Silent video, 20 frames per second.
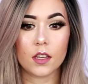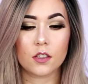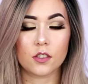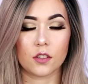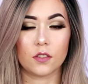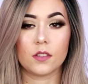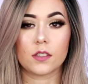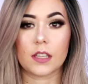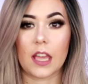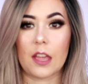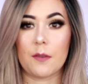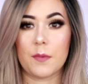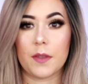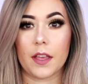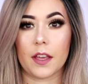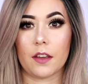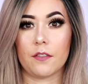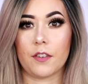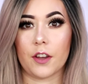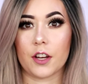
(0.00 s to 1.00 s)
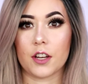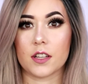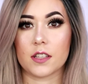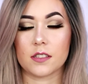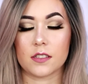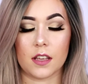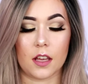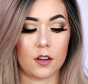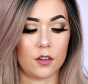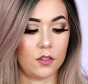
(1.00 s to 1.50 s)
So this gave me like a very
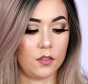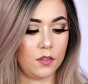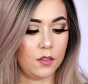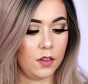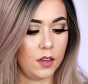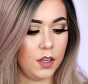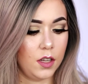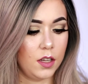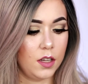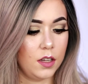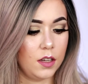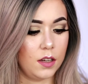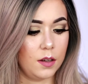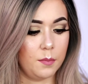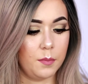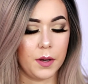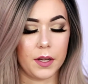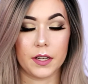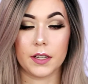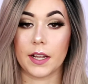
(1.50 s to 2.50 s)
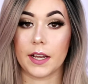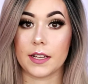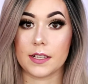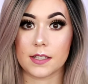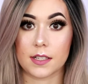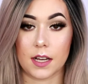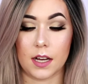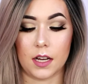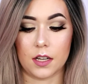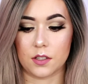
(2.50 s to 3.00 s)
subtle but
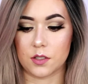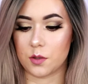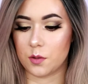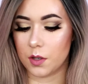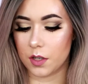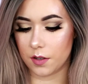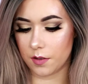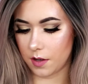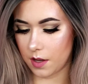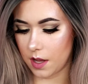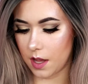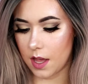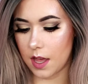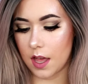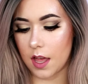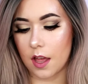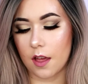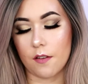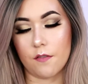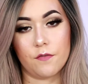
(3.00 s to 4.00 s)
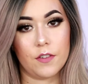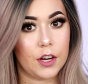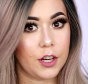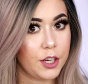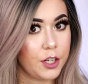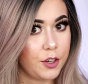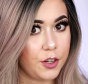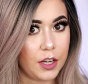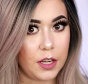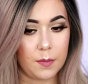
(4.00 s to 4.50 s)
nice contour.
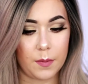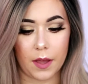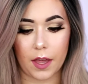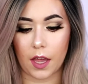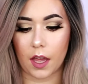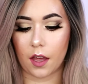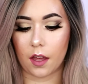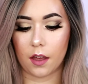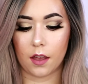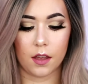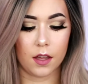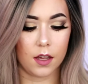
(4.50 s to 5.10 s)
Very creamy.